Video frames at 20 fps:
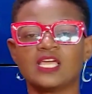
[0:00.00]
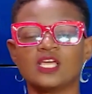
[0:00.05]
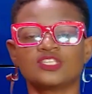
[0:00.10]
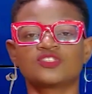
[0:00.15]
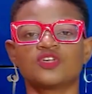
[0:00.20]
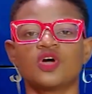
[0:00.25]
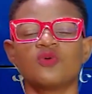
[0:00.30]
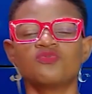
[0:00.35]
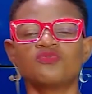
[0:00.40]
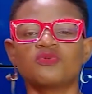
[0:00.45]

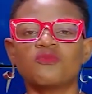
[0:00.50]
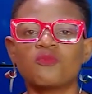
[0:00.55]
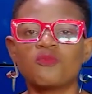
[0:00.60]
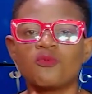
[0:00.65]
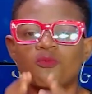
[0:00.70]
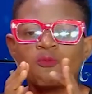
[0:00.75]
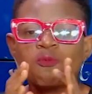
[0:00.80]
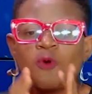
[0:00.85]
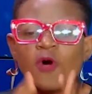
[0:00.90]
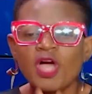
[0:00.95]
So,
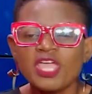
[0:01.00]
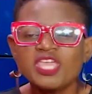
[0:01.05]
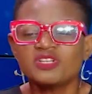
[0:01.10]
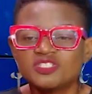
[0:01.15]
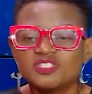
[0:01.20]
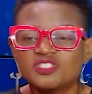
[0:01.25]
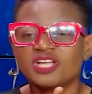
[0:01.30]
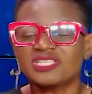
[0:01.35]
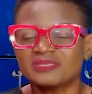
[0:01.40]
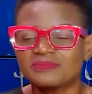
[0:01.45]
what
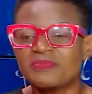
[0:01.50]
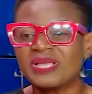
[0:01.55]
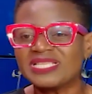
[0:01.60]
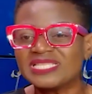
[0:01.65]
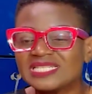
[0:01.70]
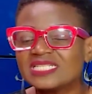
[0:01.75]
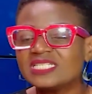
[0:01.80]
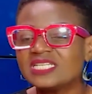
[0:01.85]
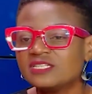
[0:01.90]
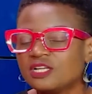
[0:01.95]
you just
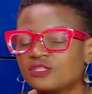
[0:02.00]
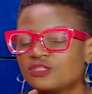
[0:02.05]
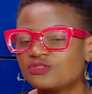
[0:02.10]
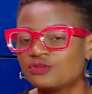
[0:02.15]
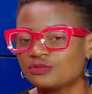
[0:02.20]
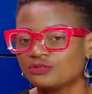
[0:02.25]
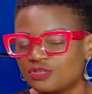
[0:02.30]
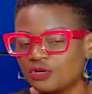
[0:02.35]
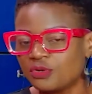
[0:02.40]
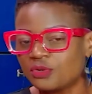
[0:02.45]
basically need
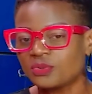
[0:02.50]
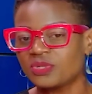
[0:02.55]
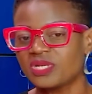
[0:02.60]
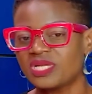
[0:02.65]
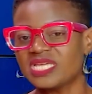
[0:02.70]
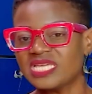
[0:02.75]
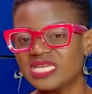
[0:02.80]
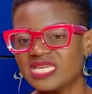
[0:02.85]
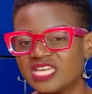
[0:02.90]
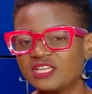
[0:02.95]
to do
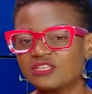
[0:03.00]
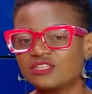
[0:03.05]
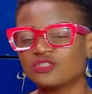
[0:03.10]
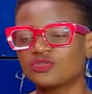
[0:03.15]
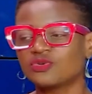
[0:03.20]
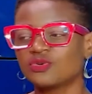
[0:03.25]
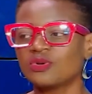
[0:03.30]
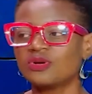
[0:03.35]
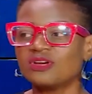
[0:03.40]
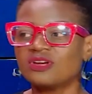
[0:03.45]
is
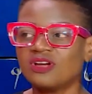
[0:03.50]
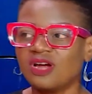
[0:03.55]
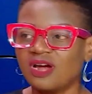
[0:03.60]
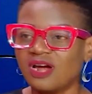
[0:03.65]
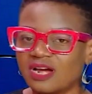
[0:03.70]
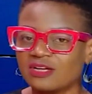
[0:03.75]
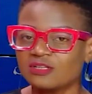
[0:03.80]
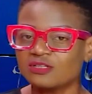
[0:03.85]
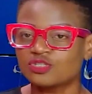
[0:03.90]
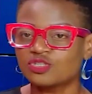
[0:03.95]
to
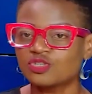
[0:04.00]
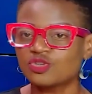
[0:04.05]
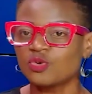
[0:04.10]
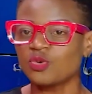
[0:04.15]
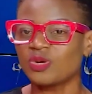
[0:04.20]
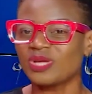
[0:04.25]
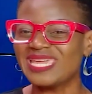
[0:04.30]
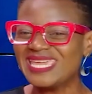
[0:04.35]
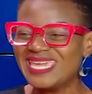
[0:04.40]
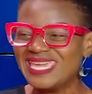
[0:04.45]
learn
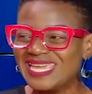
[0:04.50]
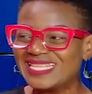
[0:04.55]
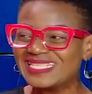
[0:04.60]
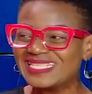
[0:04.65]
to eat